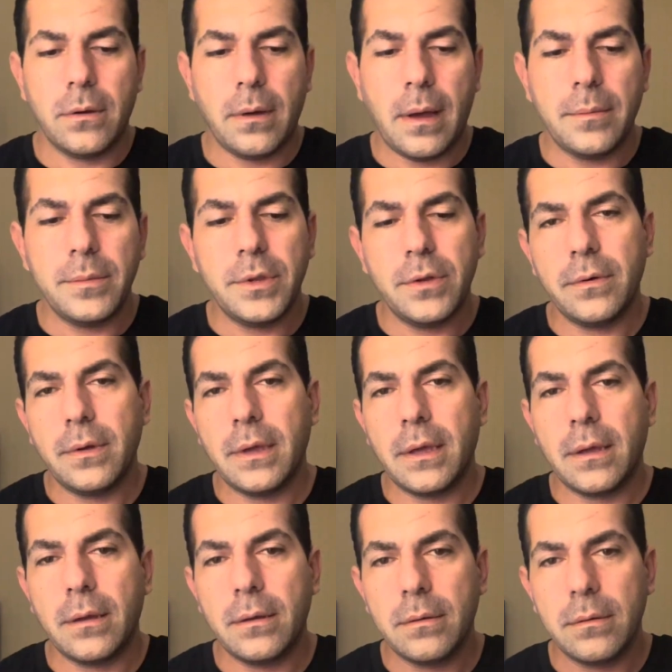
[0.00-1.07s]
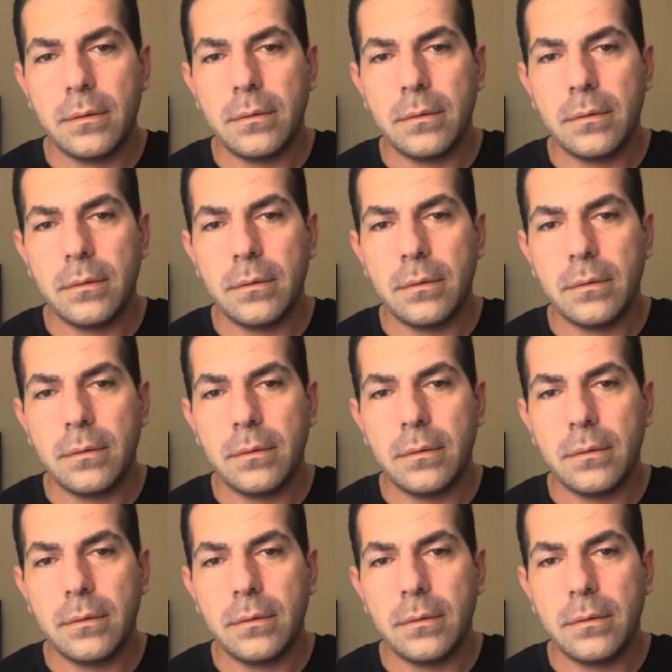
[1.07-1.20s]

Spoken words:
I'm doing